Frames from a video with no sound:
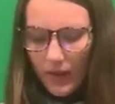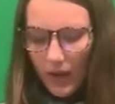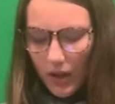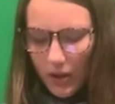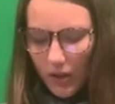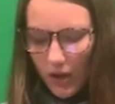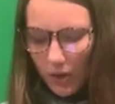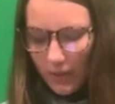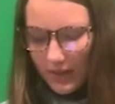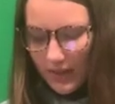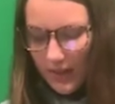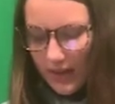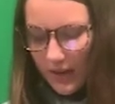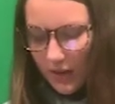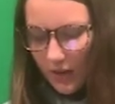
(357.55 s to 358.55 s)
Along with the
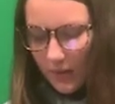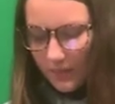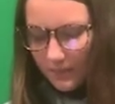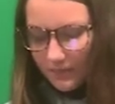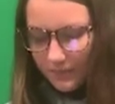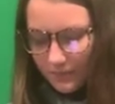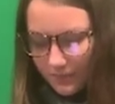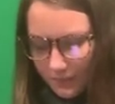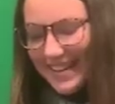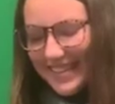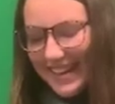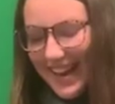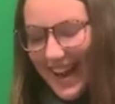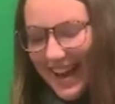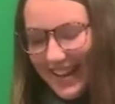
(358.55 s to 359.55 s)
heater,
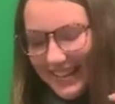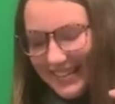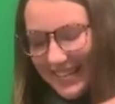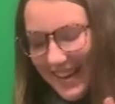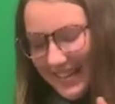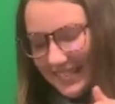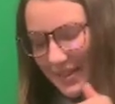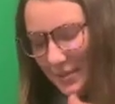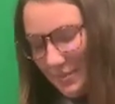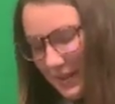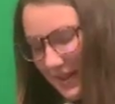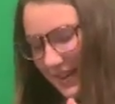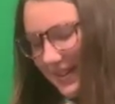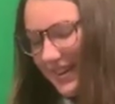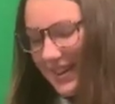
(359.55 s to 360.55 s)
the as yet to
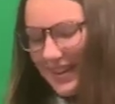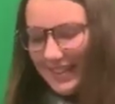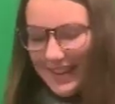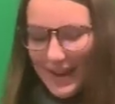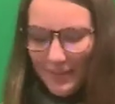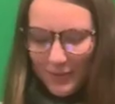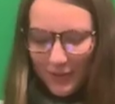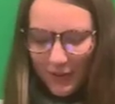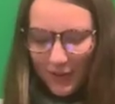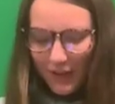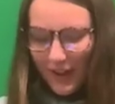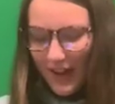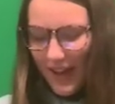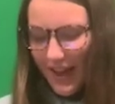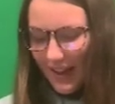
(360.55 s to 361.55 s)
be named
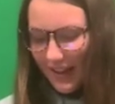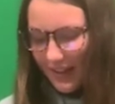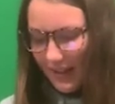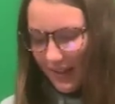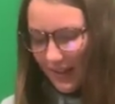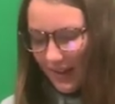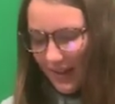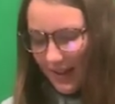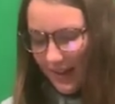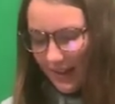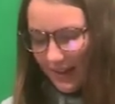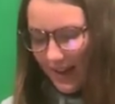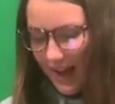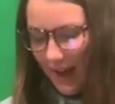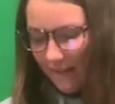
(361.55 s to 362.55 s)
girl, uh,
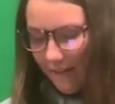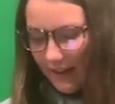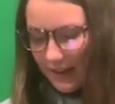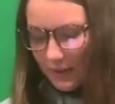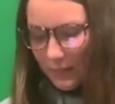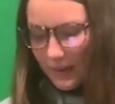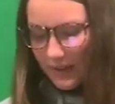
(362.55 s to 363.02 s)
calf, has